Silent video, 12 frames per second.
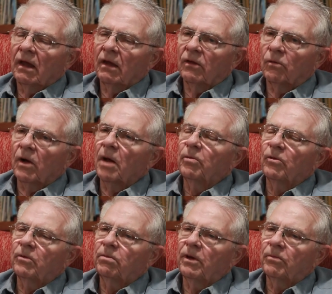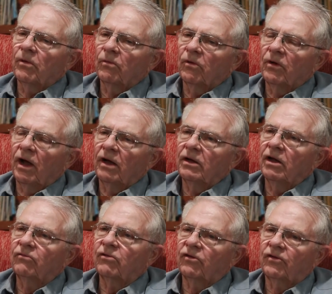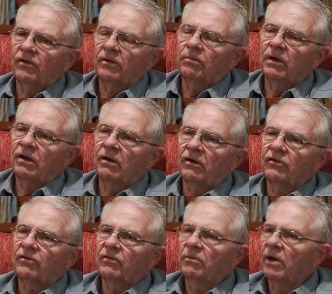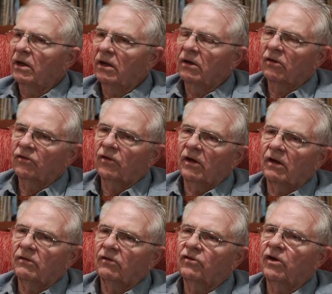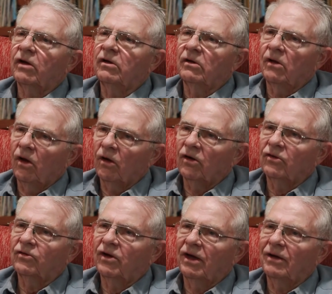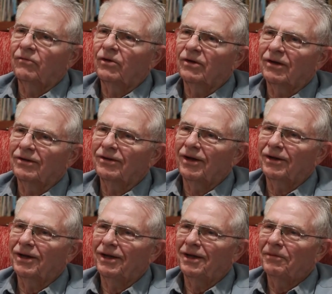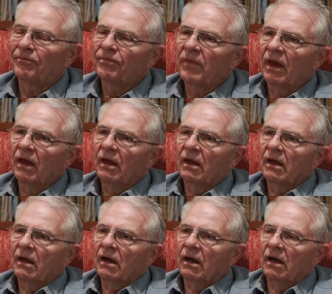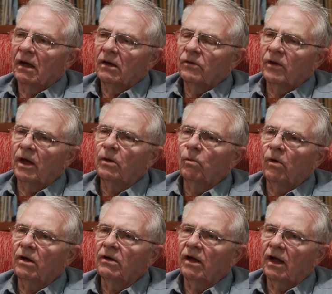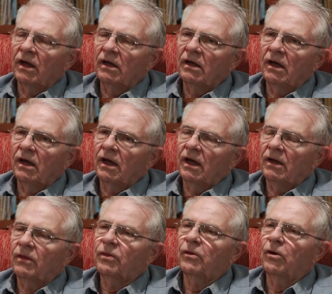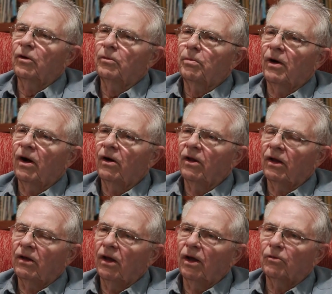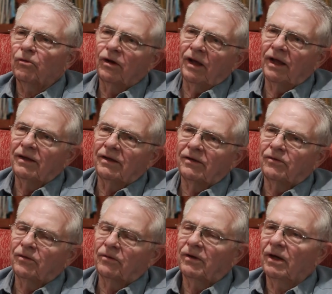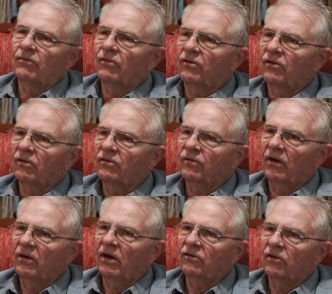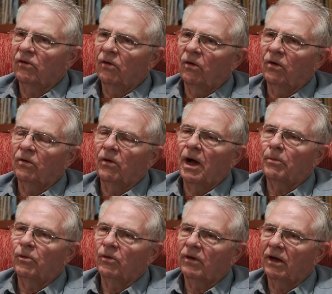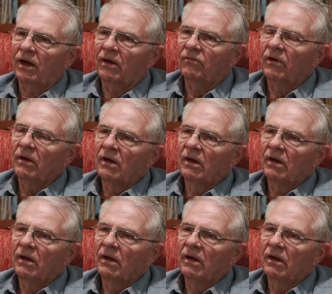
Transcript: The Roppel people were not interested because for many years they had the second longest cave in Kentucky. Then one day a third party, not related to Cave Research Foundation or Roppel Cave,